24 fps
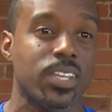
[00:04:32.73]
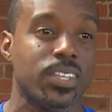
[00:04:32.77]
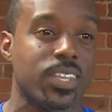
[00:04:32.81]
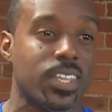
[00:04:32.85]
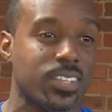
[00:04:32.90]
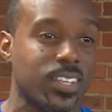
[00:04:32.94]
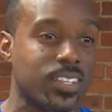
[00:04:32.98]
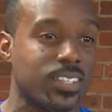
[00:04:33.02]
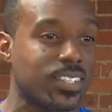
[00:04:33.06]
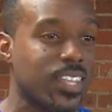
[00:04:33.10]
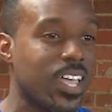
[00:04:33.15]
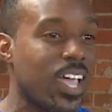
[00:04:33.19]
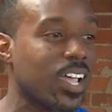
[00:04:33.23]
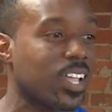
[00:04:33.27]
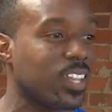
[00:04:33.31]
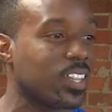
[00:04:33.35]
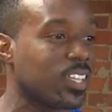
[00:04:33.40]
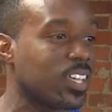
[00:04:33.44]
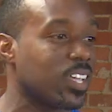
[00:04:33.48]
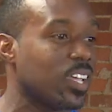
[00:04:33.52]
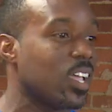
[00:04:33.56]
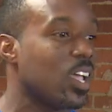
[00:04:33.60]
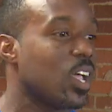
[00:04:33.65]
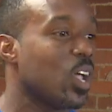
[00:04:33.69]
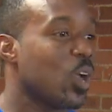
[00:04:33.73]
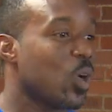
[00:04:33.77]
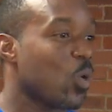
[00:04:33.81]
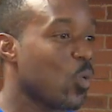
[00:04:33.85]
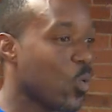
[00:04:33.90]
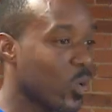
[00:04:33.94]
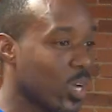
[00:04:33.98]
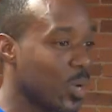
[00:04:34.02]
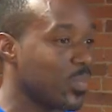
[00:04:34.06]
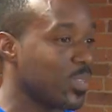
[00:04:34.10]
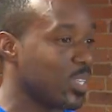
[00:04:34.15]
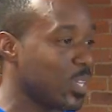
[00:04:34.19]
and that's exactly
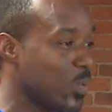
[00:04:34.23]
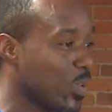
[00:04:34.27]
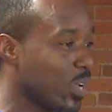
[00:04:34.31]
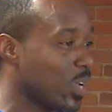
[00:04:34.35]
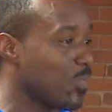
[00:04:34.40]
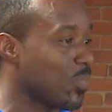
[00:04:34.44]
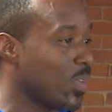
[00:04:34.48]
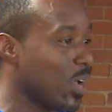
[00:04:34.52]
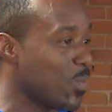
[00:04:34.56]
what I'm doing.